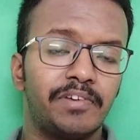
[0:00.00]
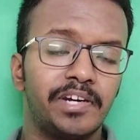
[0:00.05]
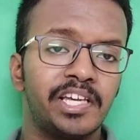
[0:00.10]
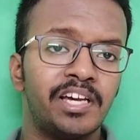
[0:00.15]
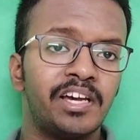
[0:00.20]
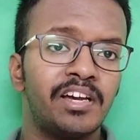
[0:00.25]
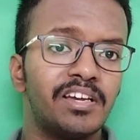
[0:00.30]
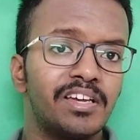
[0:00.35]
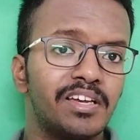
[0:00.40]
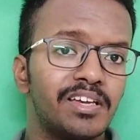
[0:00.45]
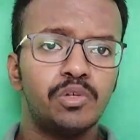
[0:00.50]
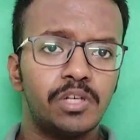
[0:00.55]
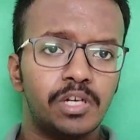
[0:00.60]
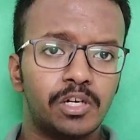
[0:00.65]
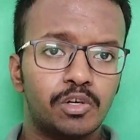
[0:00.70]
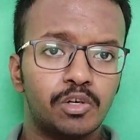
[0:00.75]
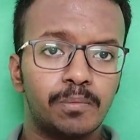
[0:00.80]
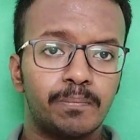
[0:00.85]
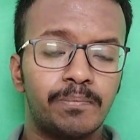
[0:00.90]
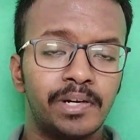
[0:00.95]
via new
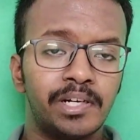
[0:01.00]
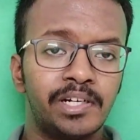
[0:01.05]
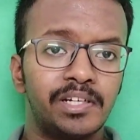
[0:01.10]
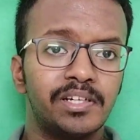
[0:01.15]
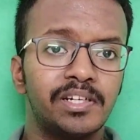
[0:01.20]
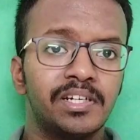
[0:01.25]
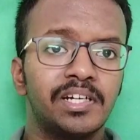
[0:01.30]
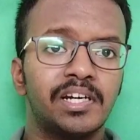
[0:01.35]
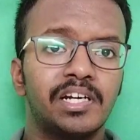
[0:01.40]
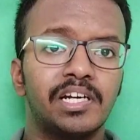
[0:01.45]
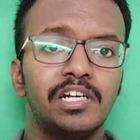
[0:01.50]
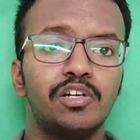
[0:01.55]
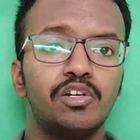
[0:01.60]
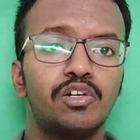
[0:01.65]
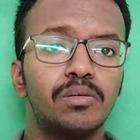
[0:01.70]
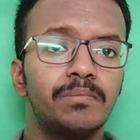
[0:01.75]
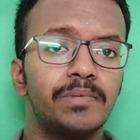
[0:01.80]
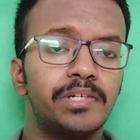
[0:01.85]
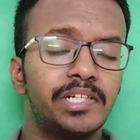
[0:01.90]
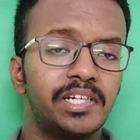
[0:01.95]
equipment, clean
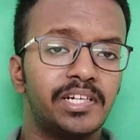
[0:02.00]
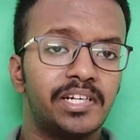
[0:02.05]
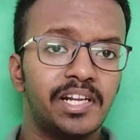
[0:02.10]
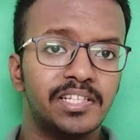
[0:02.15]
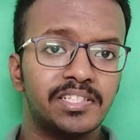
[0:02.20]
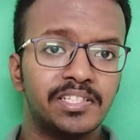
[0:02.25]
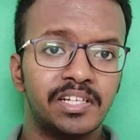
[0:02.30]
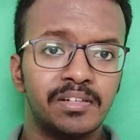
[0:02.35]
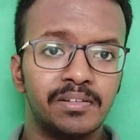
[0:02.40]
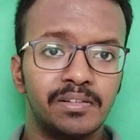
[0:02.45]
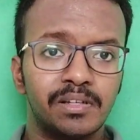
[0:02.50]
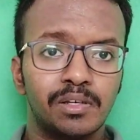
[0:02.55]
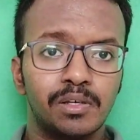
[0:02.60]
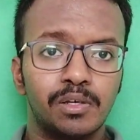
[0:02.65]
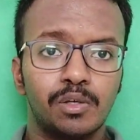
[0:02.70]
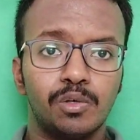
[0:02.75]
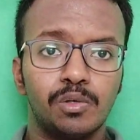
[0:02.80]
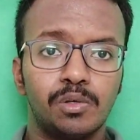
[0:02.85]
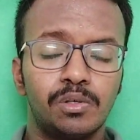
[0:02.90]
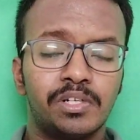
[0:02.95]
room integration,
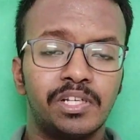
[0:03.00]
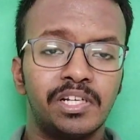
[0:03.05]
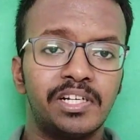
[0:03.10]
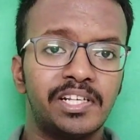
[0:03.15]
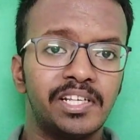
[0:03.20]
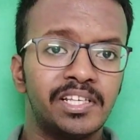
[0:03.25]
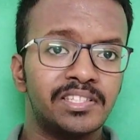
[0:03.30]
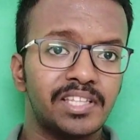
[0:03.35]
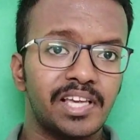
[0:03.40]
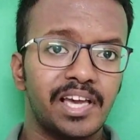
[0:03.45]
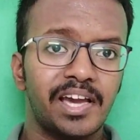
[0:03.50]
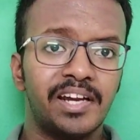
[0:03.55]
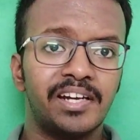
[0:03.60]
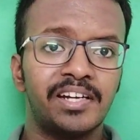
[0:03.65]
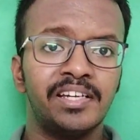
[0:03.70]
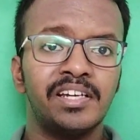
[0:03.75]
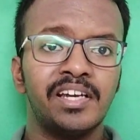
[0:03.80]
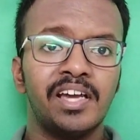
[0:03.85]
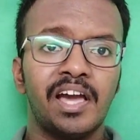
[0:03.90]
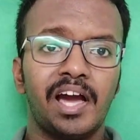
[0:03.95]
utilities,
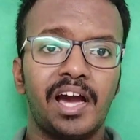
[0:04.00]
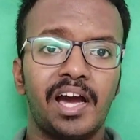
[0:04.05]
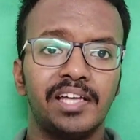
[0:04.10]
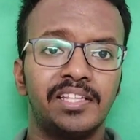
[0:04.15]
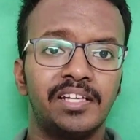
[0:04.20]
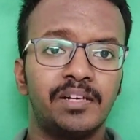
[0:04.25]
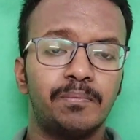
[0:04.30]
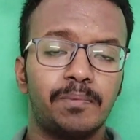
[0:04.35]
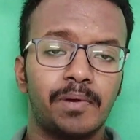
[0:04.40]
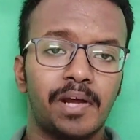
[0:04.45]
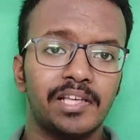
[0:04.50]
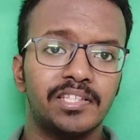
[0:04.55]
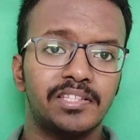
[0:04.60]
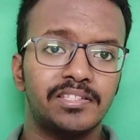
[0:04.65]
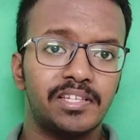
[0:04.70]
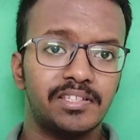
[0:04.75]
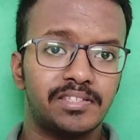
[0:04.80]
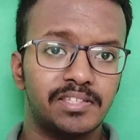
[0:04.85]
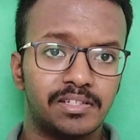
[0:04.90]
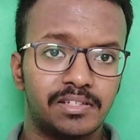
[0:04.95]
and other
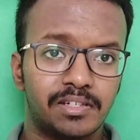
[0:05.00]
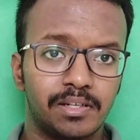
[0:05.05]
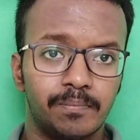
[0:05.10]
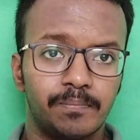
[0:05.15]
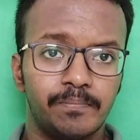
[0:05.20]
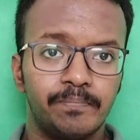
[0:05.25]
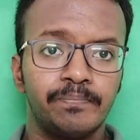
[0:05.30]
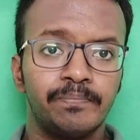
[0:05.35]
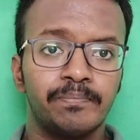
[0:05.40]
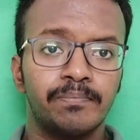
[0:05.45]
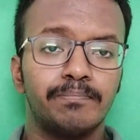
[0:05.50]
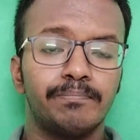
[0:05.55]
processing system.